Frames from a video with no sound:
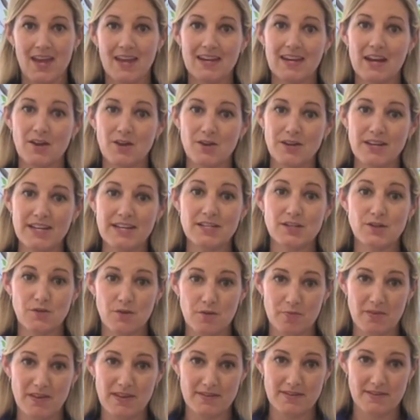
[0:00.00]
Now you need to
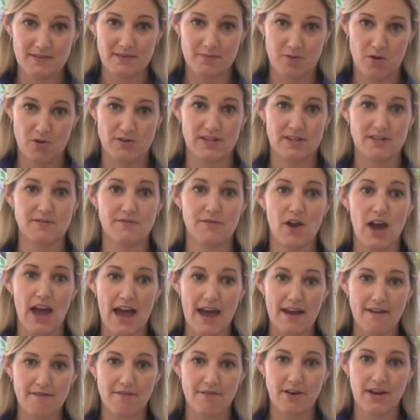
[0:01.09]
repeat this process for
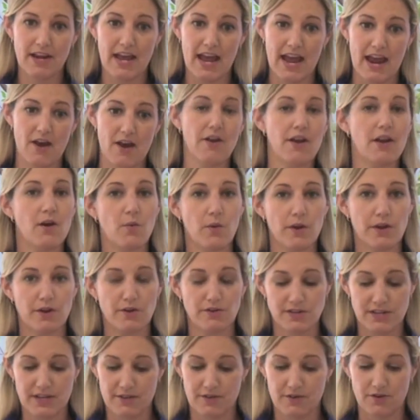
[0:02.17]
every area where your
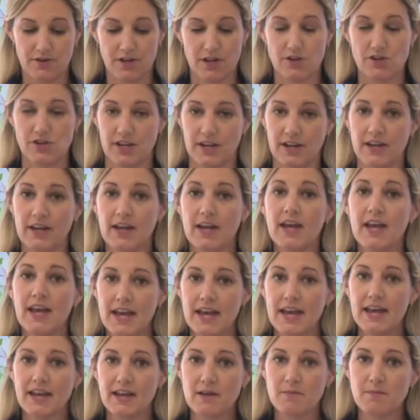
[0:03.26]
teeth are touching.
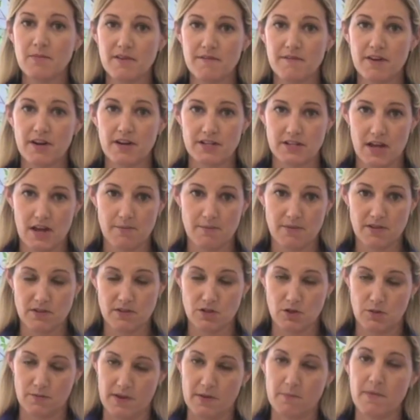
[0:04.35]
It can be very time
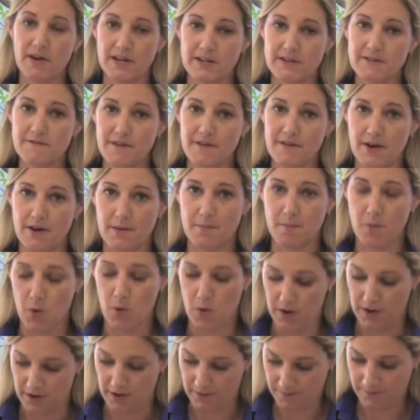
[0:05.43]
consuming, but it's very
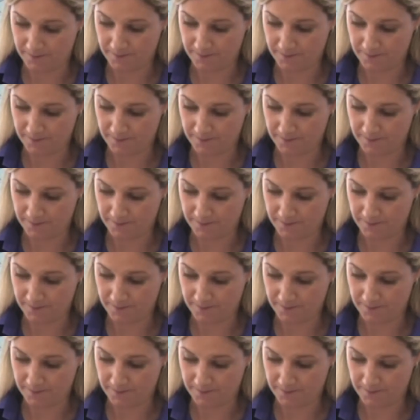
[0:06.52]
important.